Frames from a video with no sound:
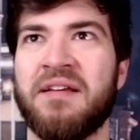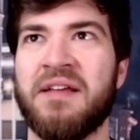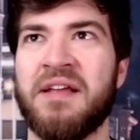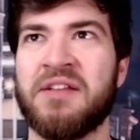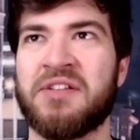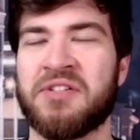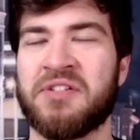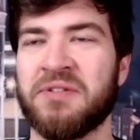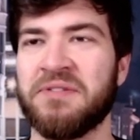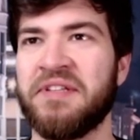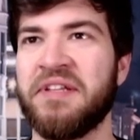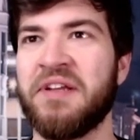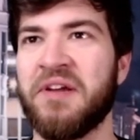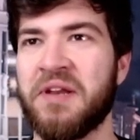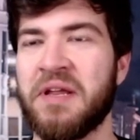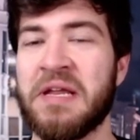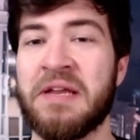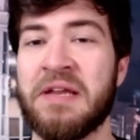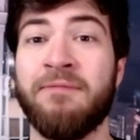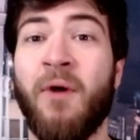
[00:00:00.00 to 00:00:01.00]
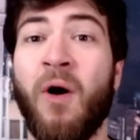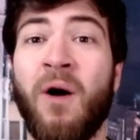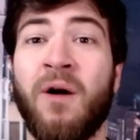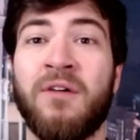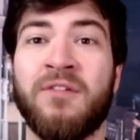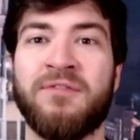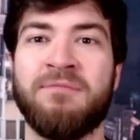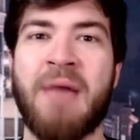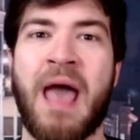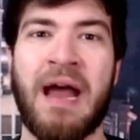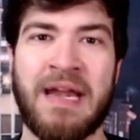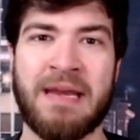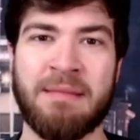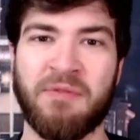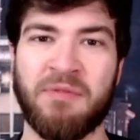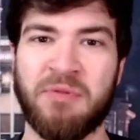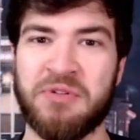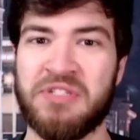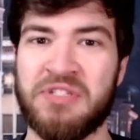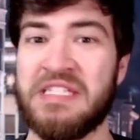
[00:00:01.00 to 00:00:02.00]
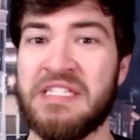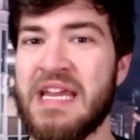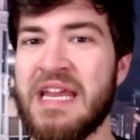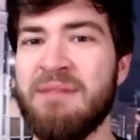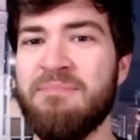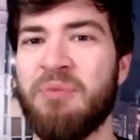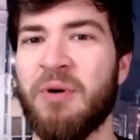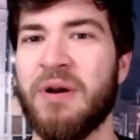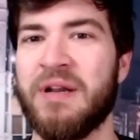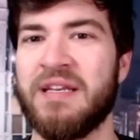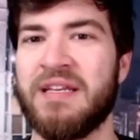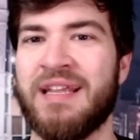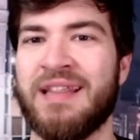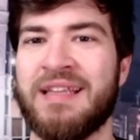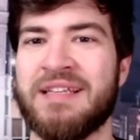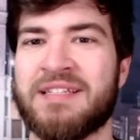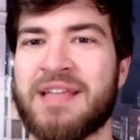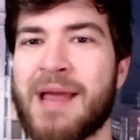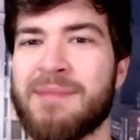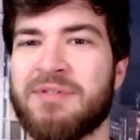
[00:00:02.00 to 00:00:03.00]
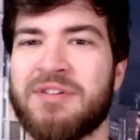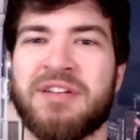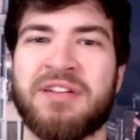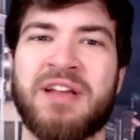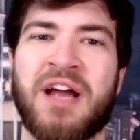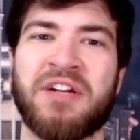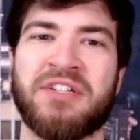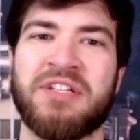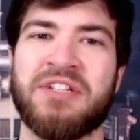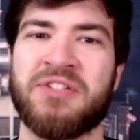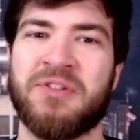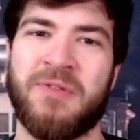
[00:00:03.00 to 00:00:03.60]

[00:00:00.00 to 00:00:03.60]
is certainly going to involve Matt Eberflus's input in these types of discussions.